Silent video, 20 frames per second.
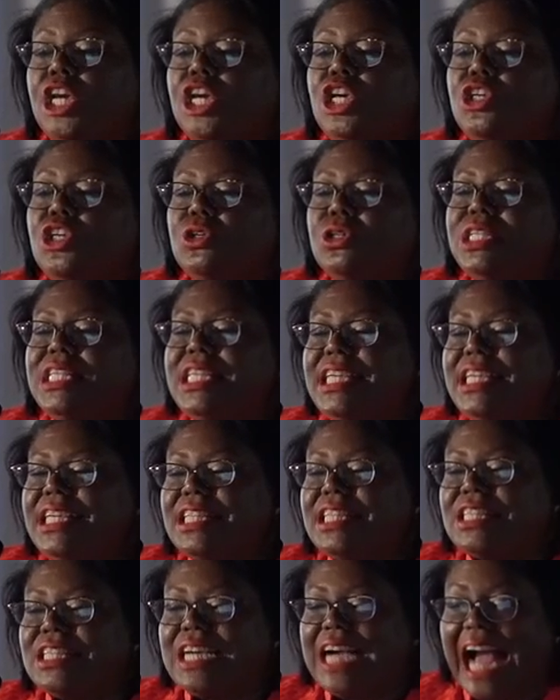You
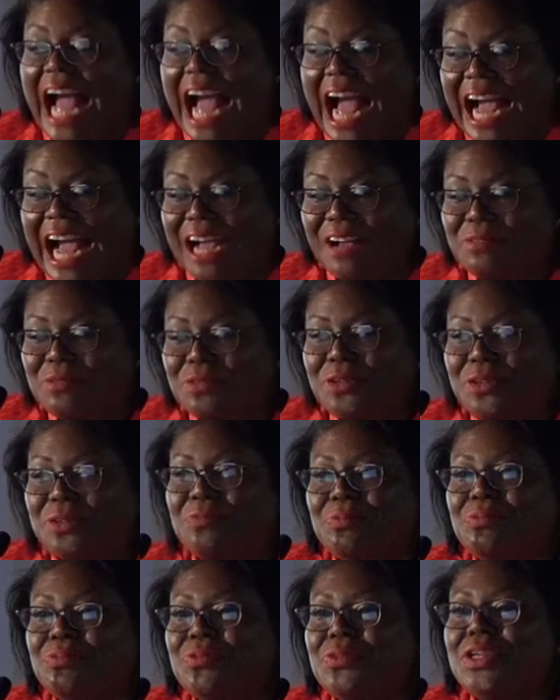need to have
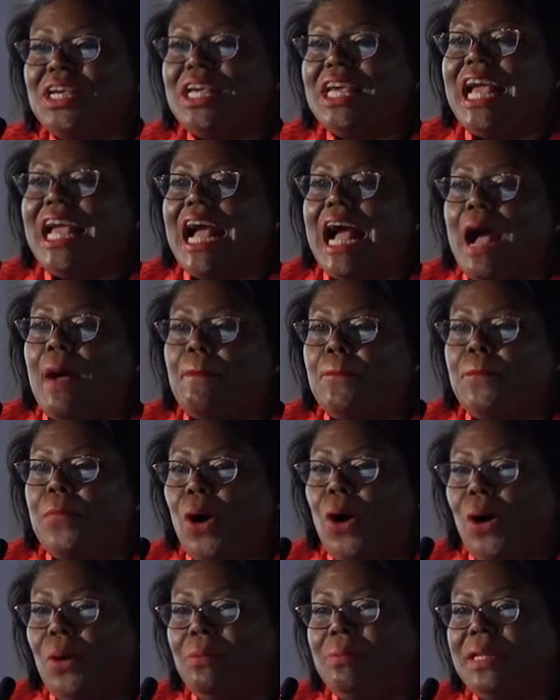a
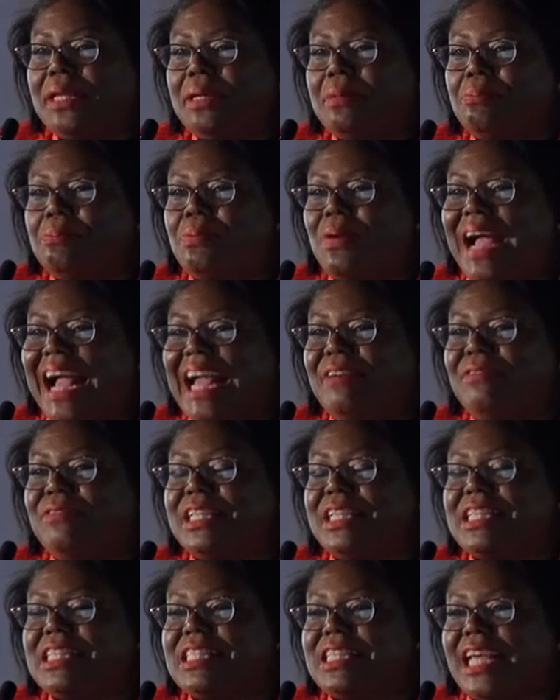
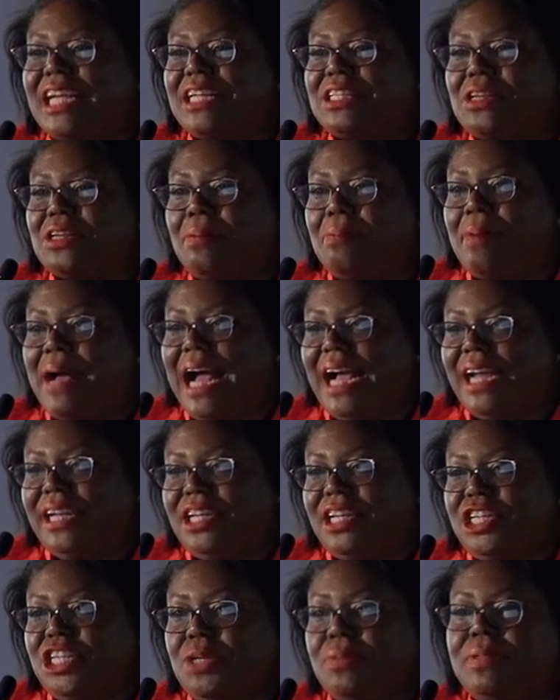public-private sector
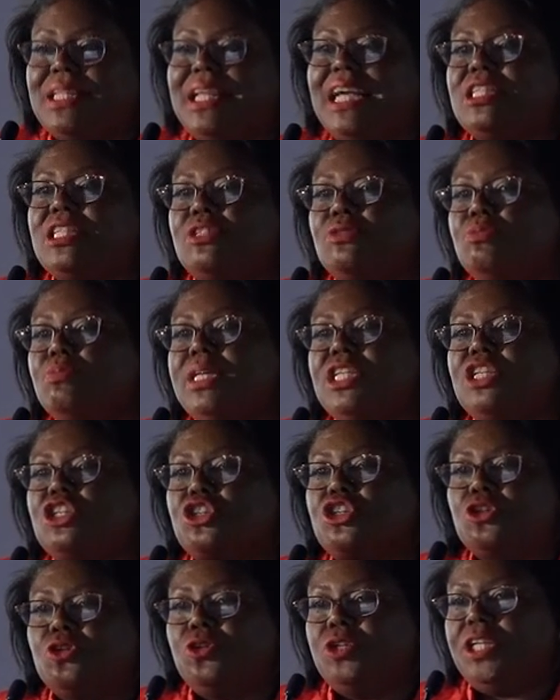partnership. It has been
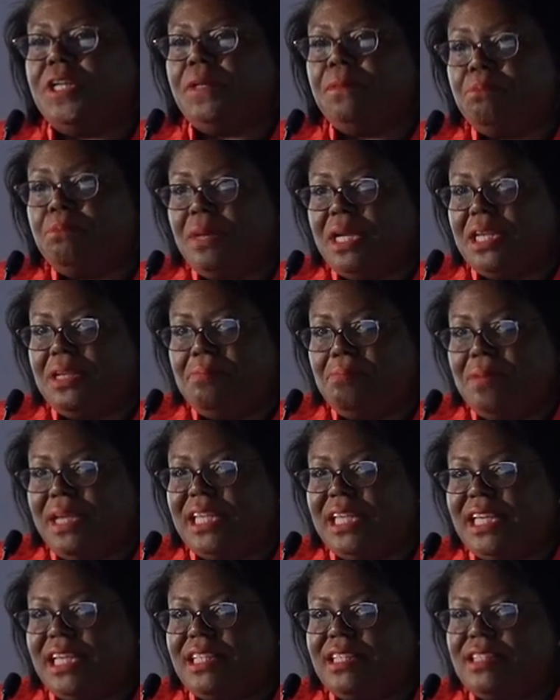shown in many,
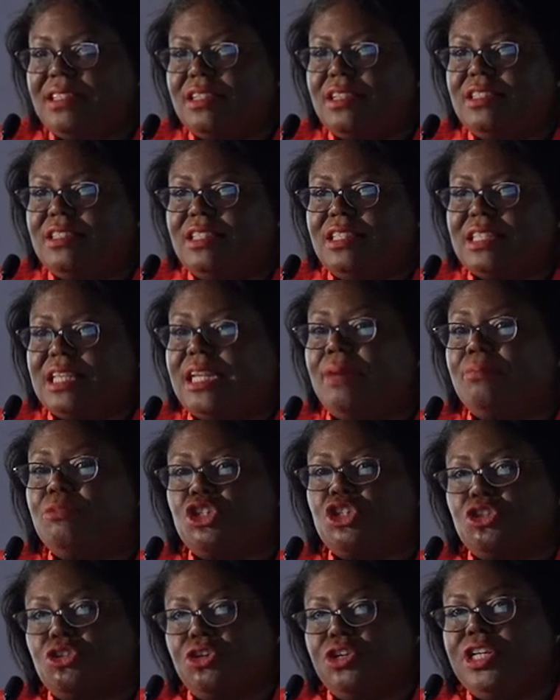many instances, and I'm
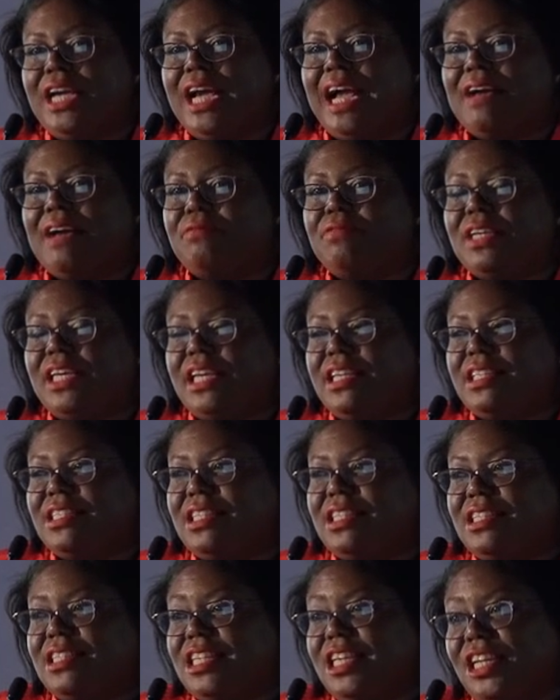sure you have
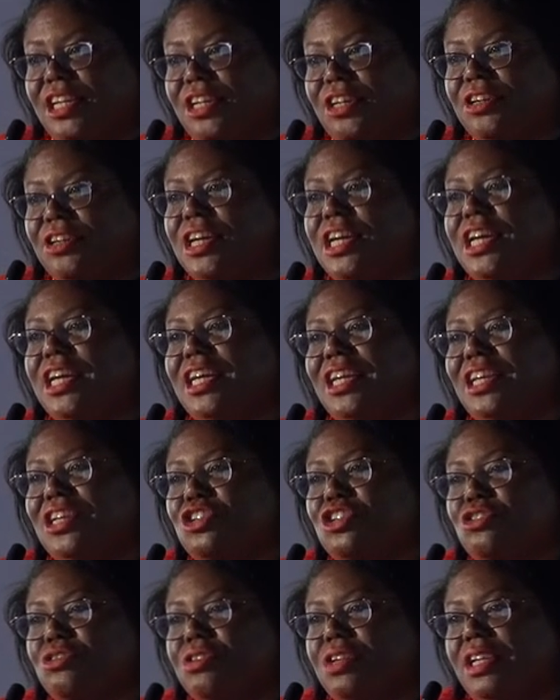cases here
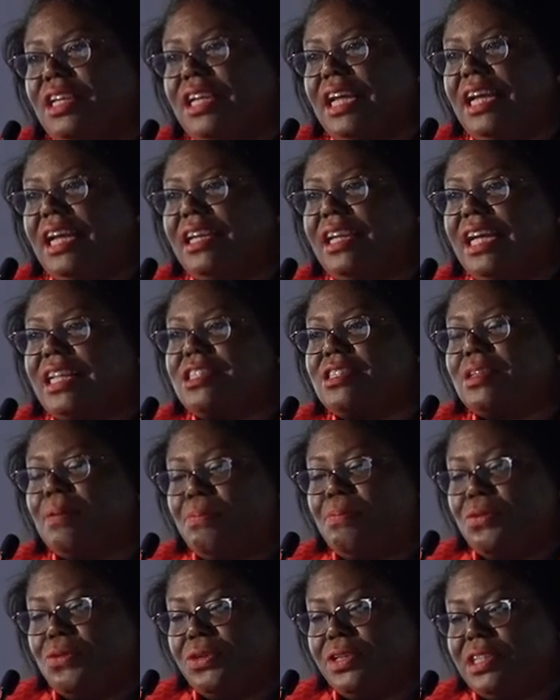in Trinidad that
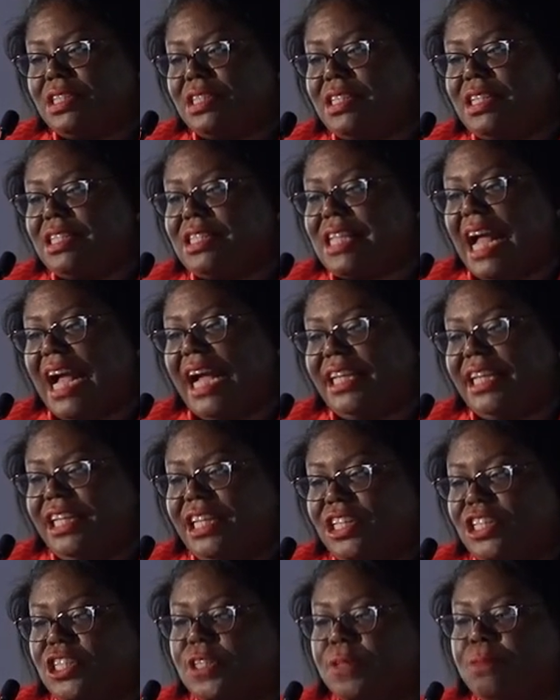supports this
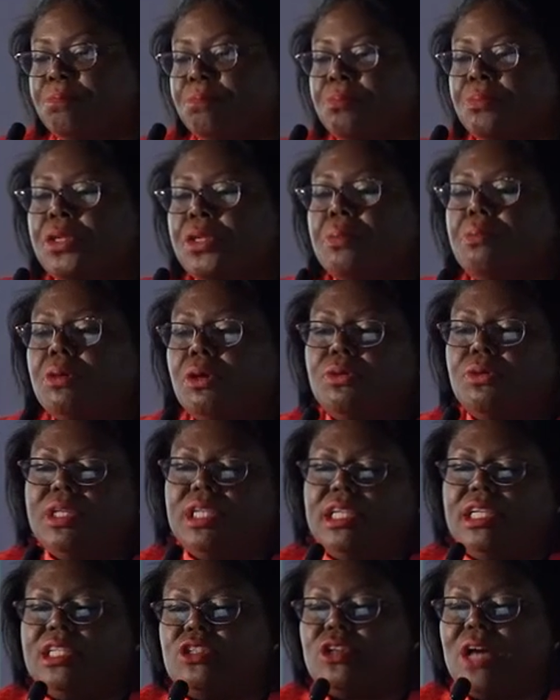adage. But we
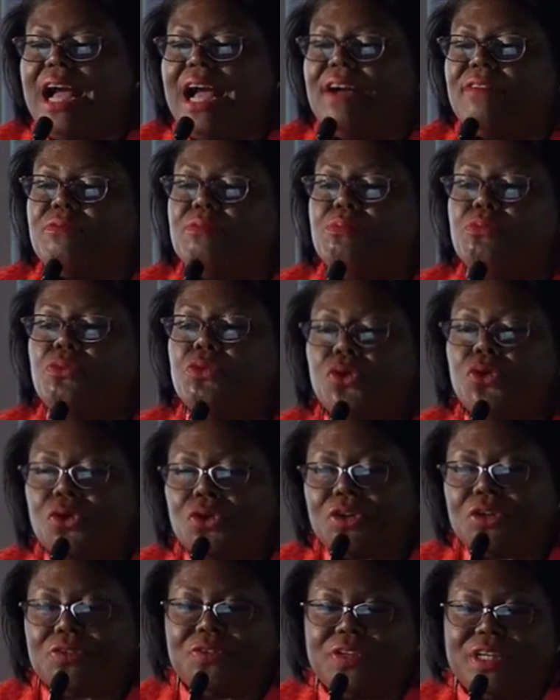need to have
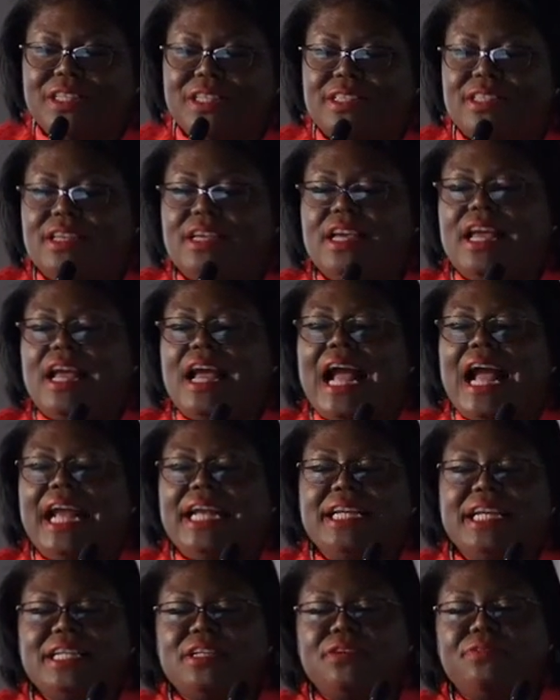more of it.
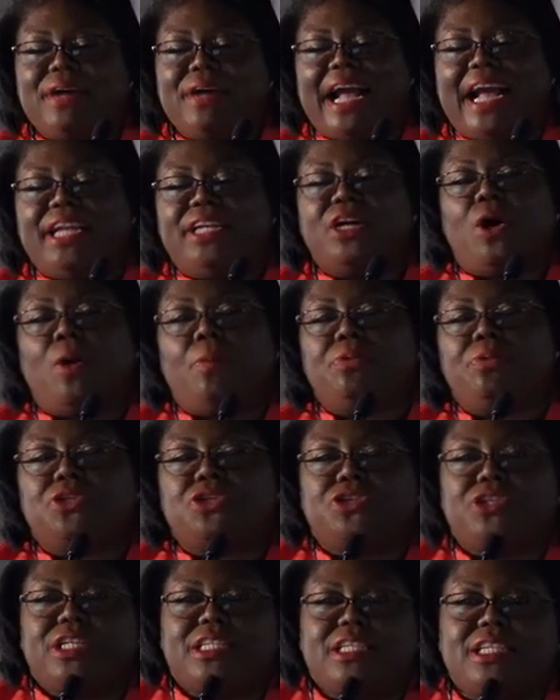Identify the
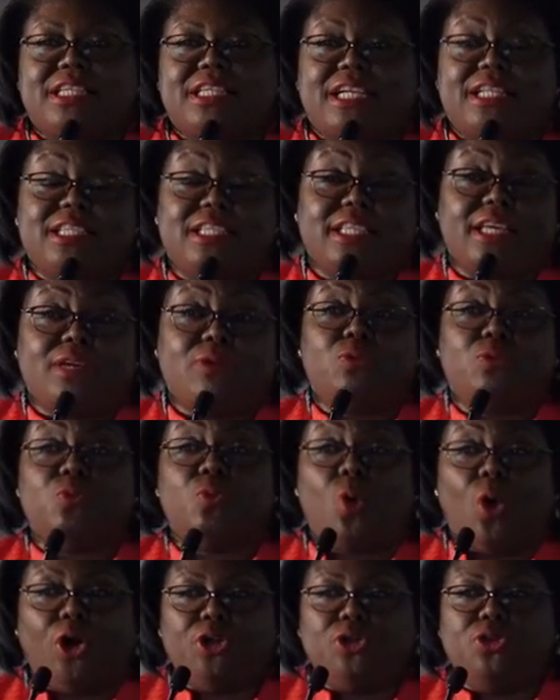opportunities and say
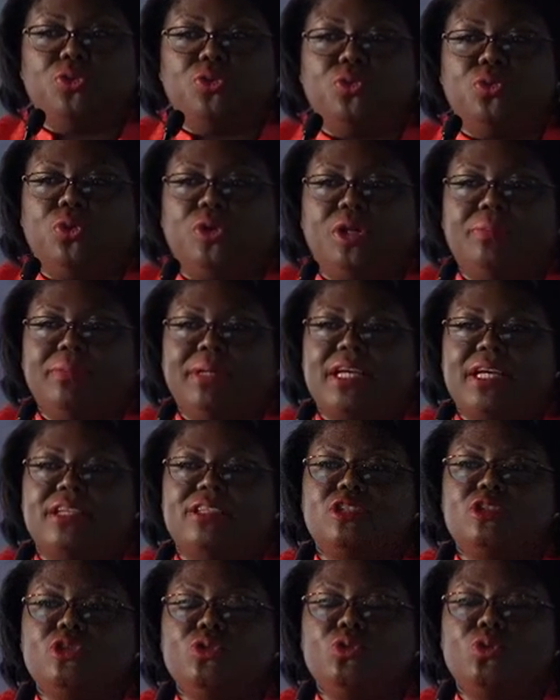what you want,
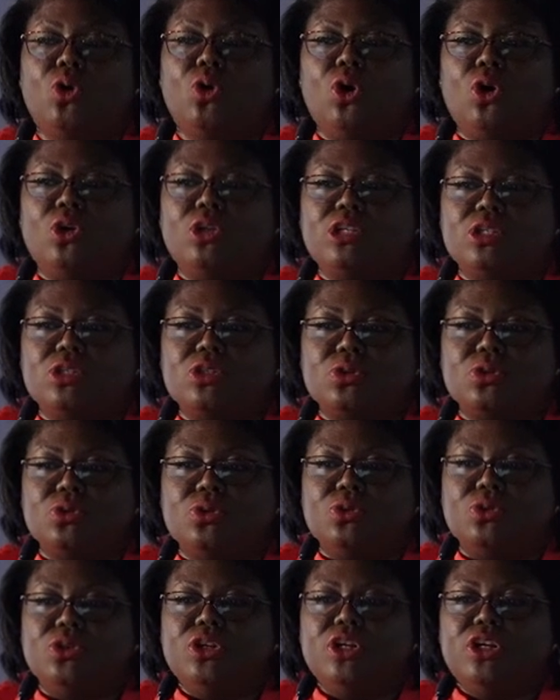because you
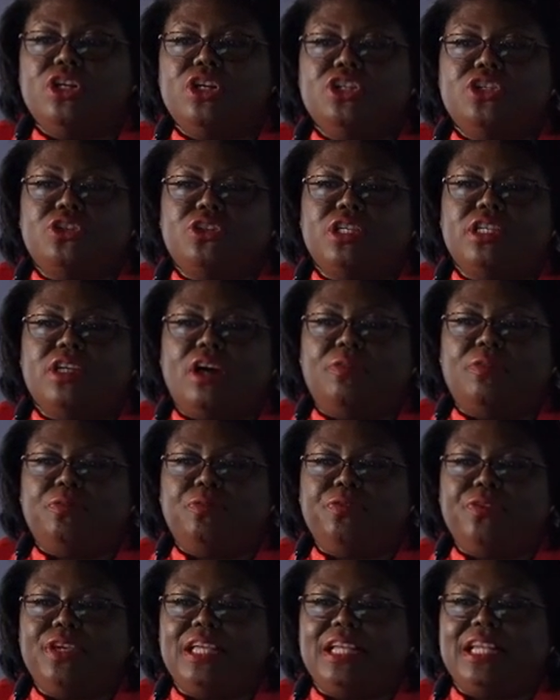also should not
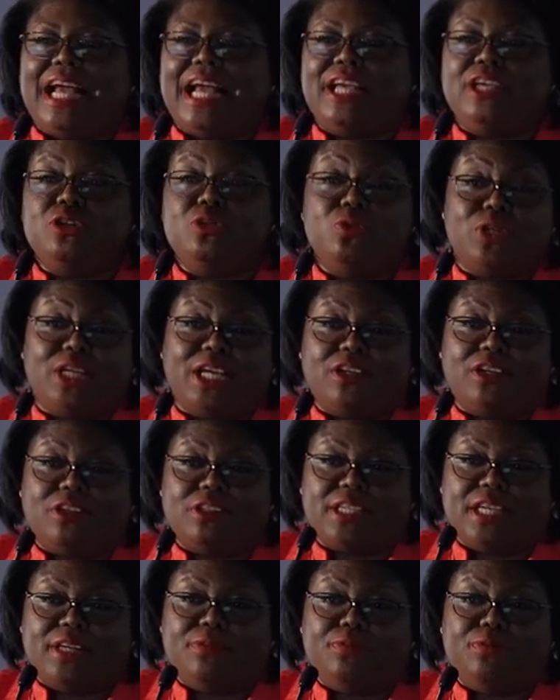feel that you
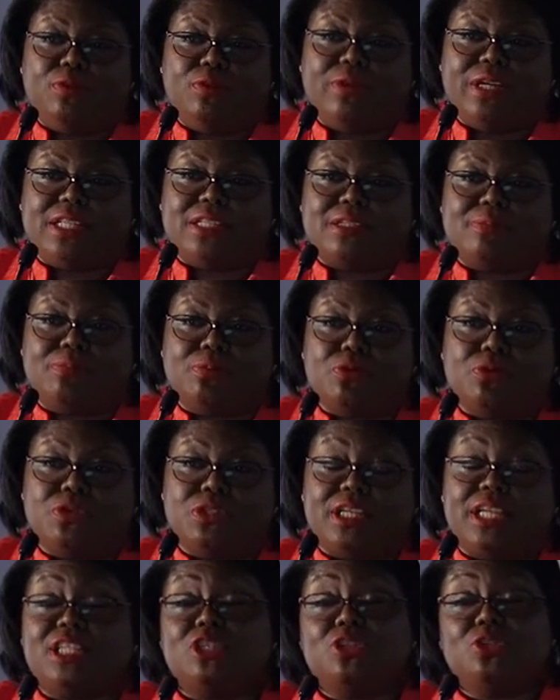cannot influence the
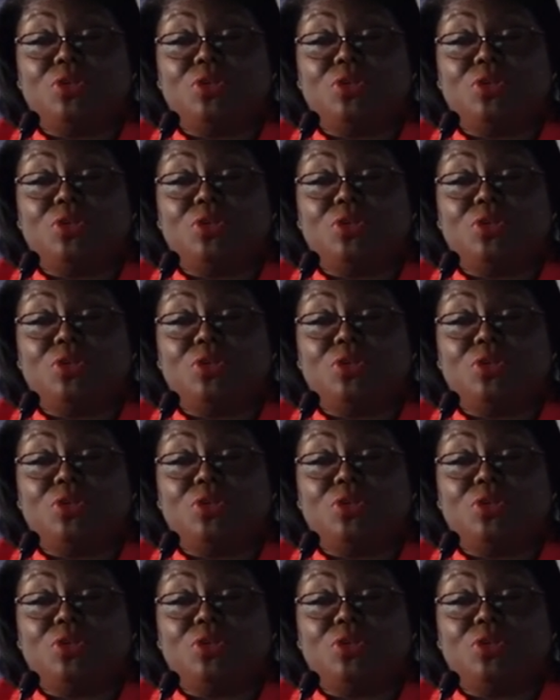process.